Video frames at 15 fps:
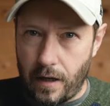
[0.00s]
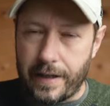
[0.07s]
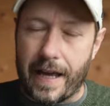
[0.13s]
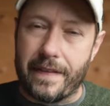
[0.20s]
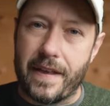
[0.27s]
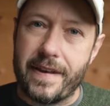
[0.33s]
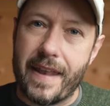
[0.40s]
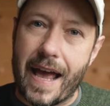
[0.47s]
Okay,
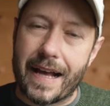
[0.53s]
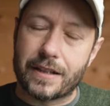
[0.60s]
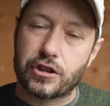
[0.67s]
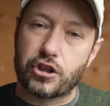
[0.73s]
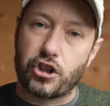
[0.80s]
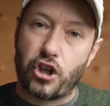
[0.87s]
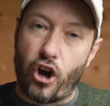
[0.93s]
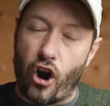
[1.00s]
the
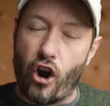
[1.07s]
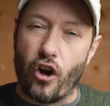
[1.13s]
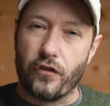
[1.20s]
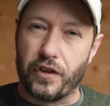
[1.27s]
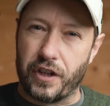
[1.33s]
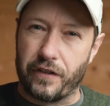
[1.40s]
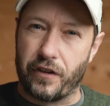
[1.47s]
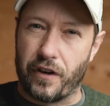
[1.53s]
next con
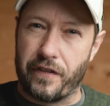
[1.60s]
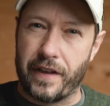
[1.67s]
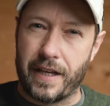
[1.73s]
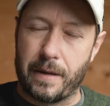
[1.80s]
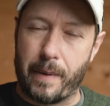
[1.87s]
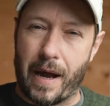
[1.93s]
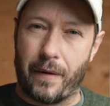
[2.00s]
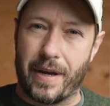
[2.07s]
that you've got to
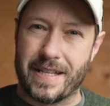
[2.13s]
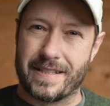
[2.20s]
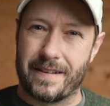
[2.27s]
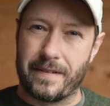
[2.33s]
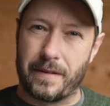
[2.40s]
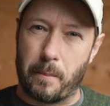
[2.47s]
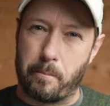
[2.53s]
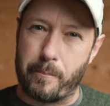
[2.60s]
think about is
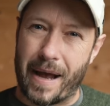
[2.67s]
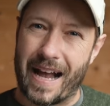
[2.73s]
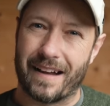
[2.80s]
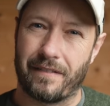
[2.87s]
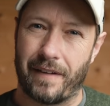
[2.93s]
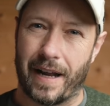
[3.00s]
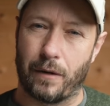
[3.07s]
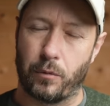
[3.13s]
that the
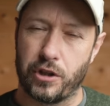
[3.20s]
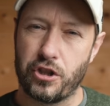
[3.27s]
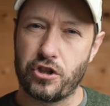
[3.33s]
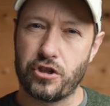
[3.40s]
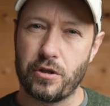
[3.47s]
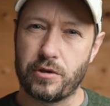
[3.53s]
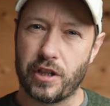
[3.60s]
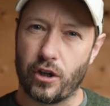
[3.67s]
background, when you're
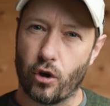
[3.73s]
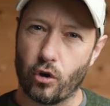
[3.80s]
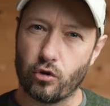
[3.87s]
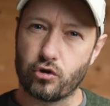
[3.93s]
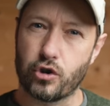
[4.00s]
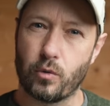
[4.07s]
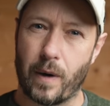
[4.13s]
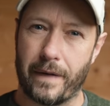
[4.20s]
shooting
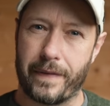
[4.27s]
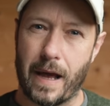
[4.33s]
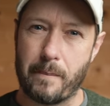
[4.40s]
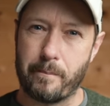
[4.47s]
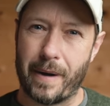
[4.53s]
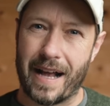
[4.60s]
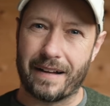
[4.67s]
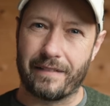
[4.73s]
ultra-wide,
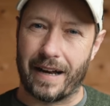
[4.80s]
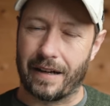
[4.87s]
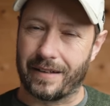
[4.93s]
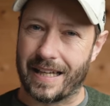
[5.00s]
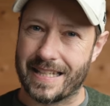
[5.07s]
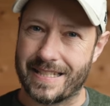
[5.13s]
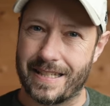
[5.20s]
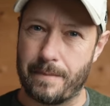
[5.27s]
that background
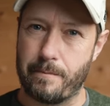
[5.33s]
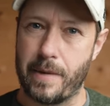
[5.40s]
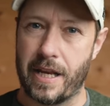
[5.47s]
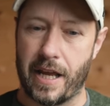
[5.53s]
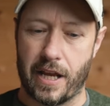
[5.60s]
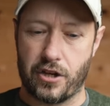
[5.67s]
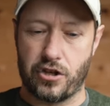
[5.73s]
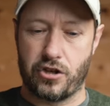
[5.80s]
gets
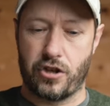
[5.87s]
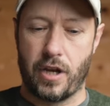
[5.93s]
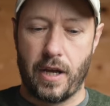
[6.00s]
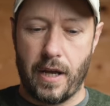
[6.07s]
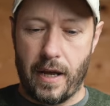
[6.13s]
diminished.